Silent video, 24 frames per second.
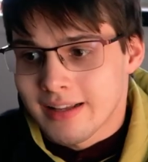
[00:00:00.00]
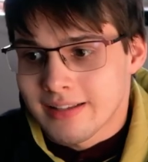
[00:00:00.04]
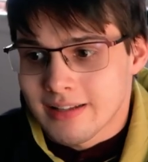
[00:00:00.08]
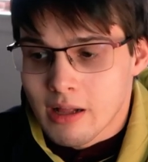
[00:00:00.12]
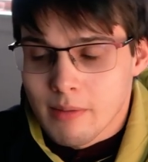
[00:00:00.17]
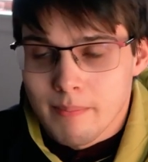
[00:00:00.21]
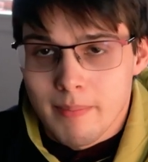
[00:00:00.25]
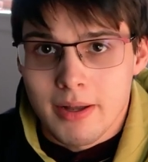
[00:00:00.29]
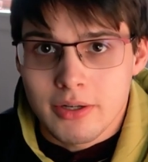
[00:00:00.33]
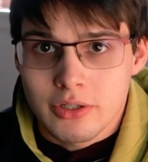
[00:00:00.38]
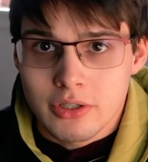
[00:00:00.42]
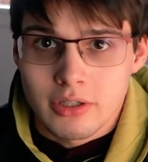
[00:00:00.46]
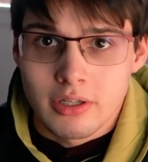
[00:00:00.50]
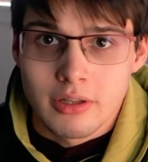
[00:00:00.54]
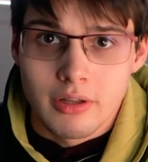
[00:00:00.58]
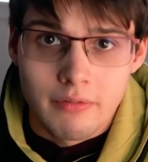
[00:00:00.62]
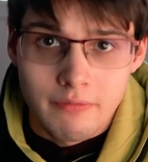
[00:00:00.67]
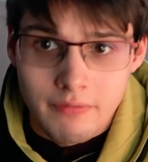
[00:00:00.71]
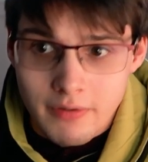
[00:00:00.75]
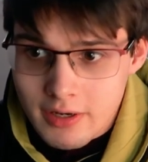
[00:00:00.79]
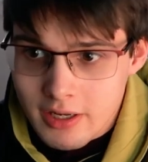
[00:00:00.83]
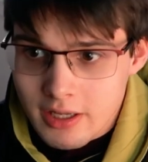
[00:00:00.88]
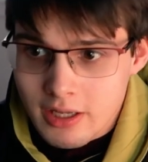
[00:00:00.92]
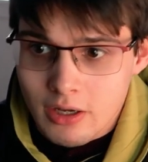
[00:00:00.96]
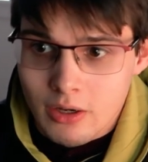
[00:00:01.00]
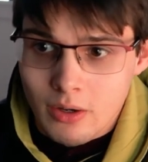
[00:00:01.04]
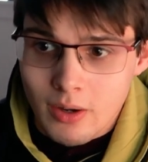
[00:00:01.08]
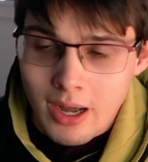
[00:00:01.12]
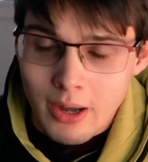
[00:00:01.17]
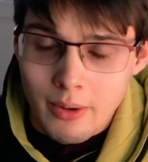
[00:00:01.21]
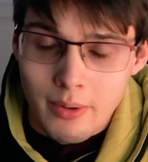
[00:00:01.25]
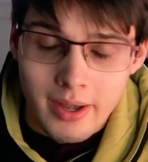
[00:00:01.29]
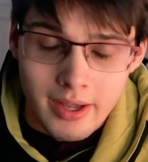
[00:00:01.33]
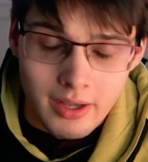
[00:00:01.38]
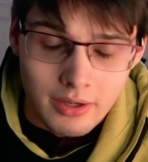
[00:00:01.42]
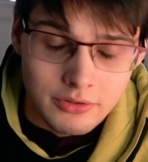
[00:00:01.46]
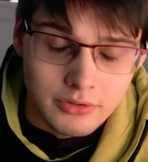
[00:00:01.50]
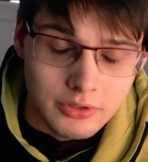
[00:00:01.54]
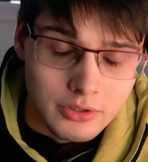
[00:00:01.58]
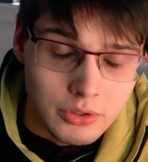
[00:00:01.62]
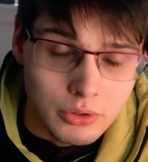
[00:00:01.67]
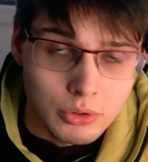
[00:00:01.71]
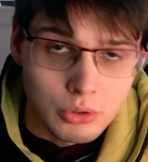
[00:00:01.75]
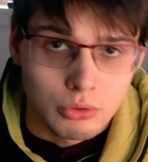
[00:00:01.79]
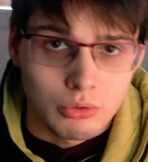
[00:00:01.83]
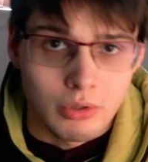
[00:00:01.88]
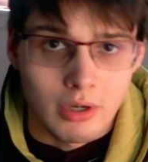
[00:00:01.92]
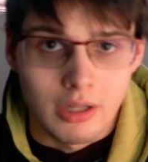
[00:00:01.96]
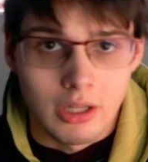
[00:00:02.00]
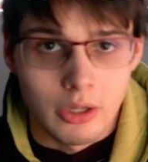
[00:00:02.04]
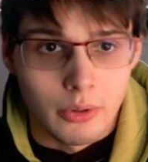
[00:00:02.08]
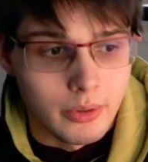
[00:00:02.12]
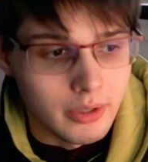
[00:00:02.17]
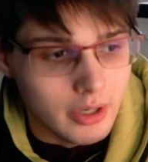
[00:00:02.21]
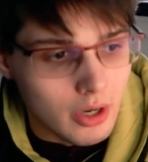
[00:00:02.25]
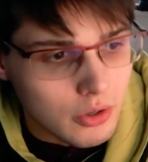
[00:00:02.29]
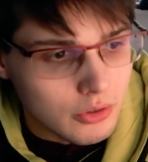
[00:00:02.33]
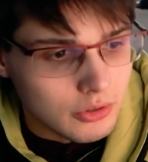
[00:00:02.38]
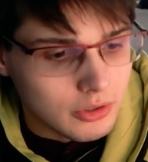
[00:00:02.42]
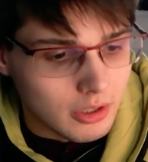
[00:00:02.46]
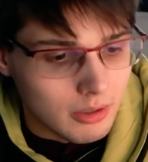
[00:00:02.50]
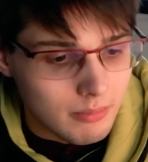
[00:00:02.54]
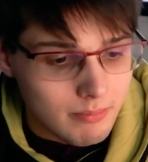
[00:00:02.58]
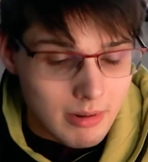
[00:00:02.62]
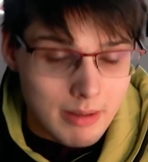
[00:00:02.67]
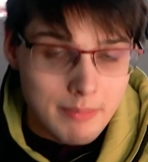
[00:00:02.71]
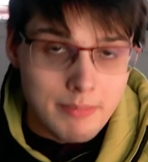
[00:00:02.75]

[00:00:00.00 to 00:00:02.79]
as I'll mention in the video, how I also use Trello and Notion.